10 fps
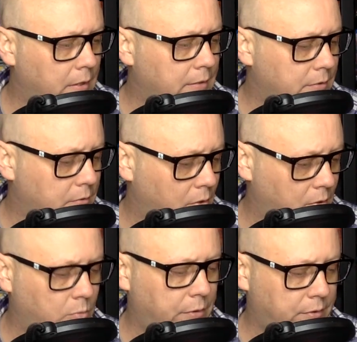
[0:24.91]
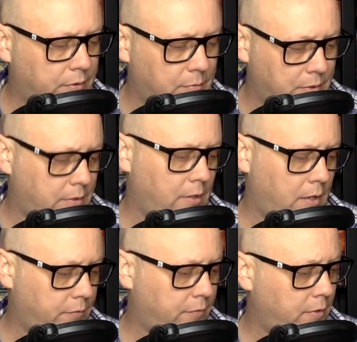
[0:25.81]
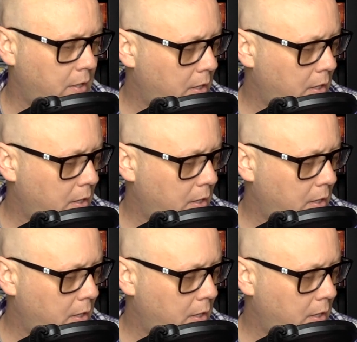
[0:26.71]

Let's start with some stuff